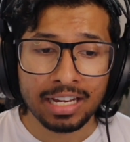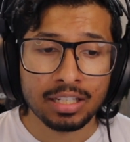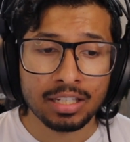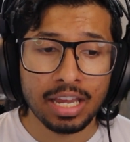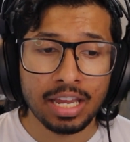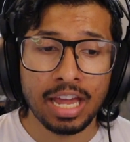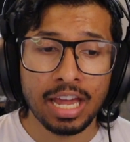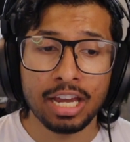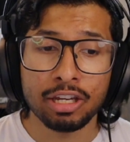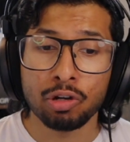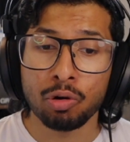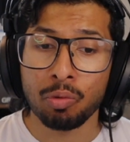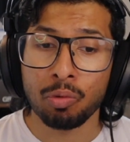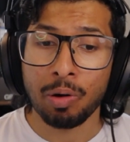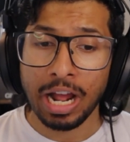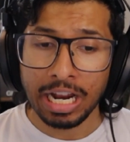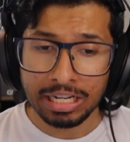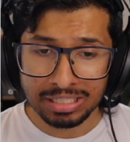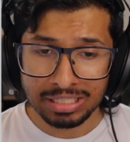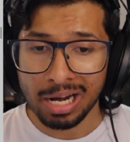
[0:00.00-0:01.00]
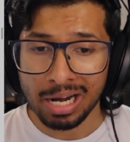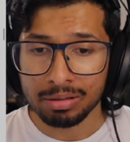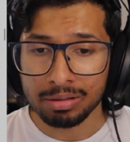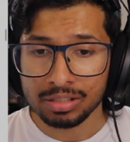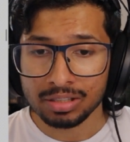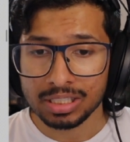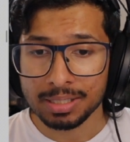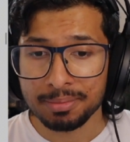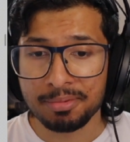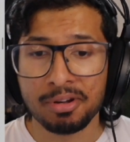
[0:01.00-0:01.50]
you write
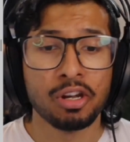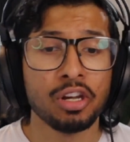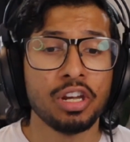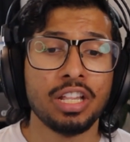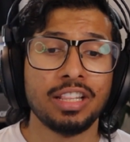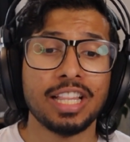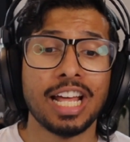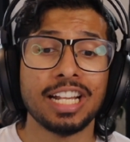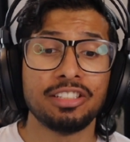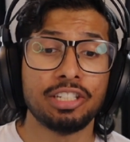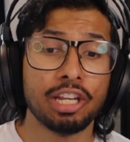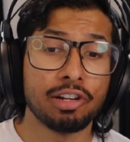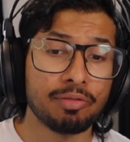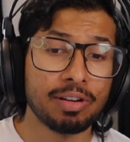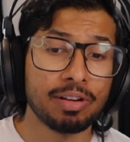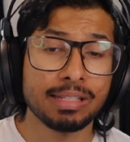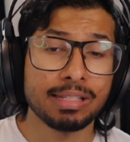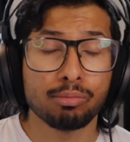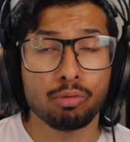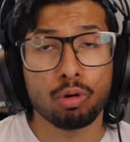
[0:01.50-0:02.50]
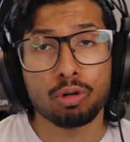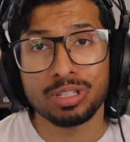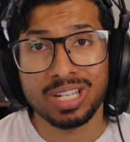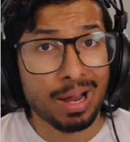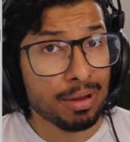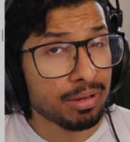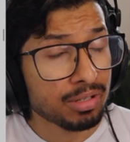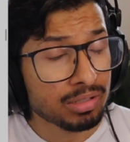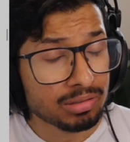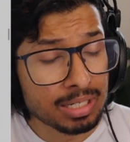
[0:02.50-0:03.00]
JavaScript that generates more
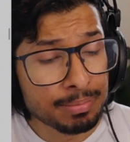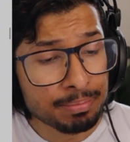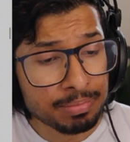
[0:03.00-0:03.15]
JavaScript,